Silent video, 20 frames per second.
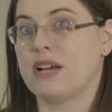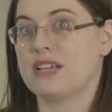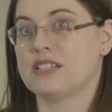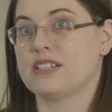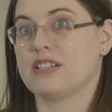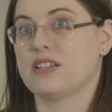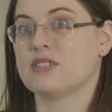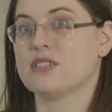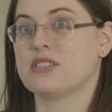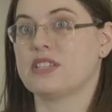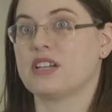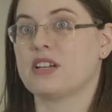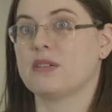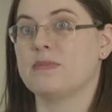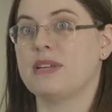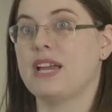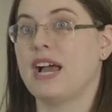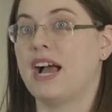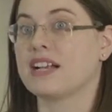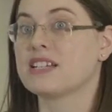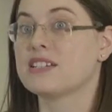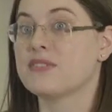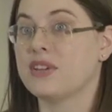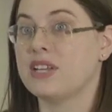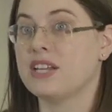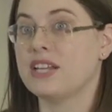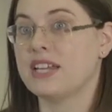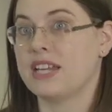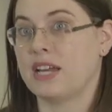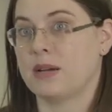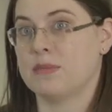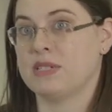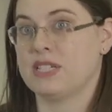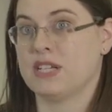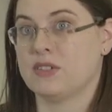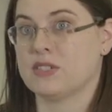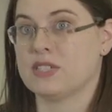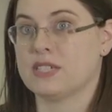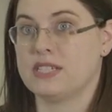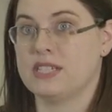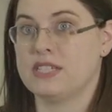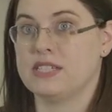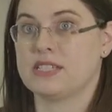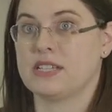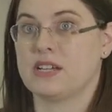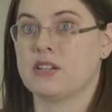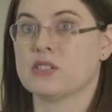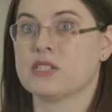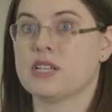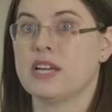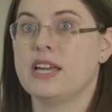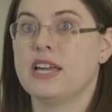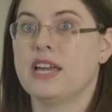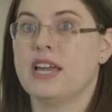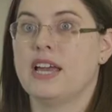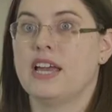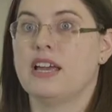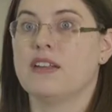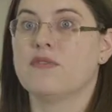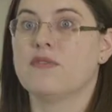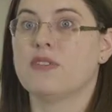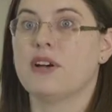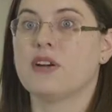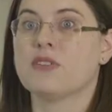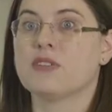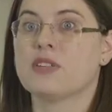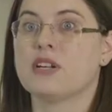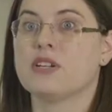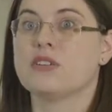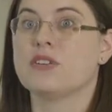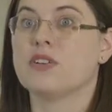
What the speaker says: mast cells that could be activating gamma delta T cells and found that a